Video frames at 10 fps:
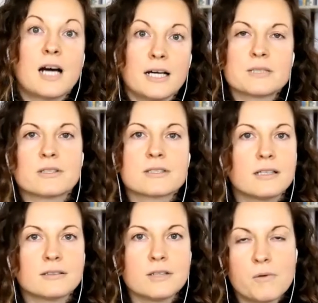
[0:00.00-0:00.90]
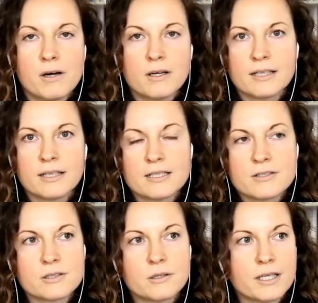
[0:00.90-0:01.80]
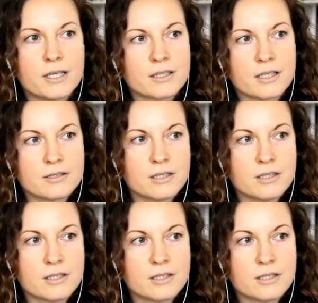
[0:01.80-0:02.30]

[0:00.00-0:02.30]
kind of experience can't go on and so I,